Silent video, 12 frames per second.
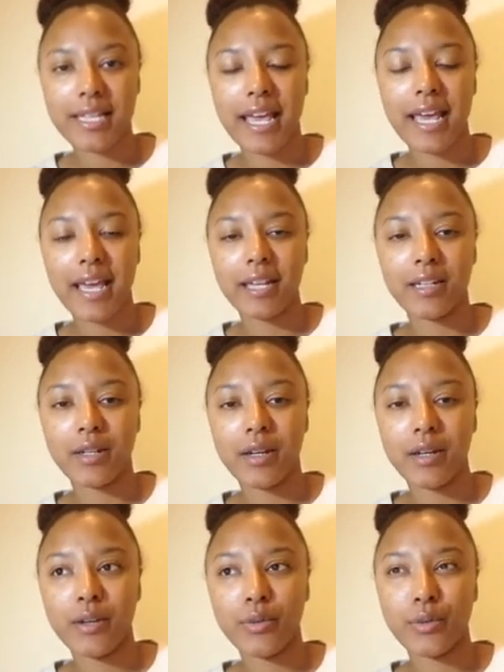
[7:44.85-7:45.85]
And
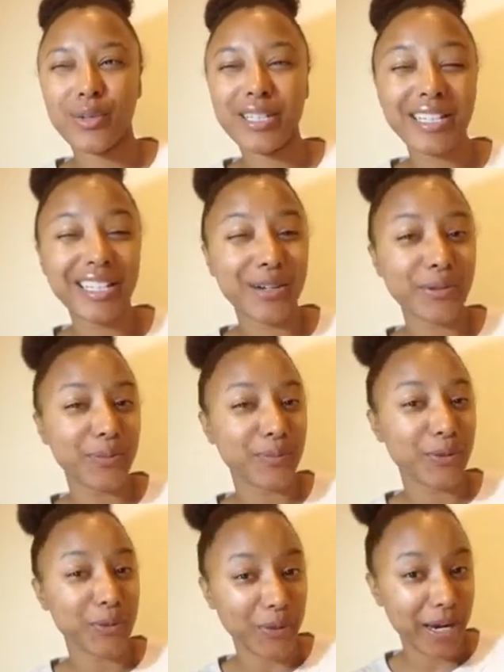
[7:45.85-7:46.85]
really a
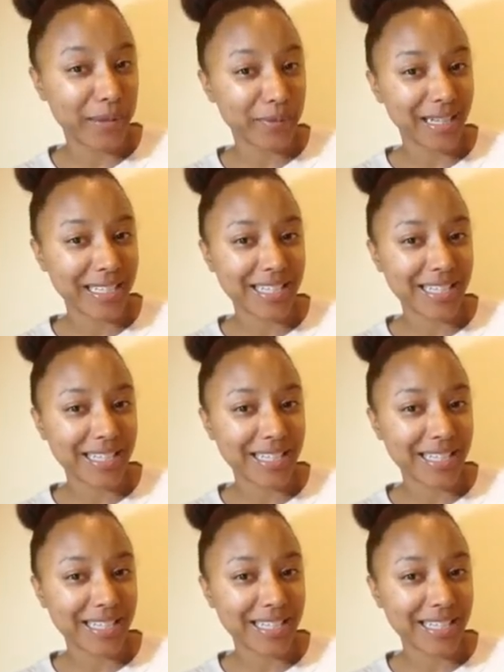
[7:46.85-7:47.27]
great place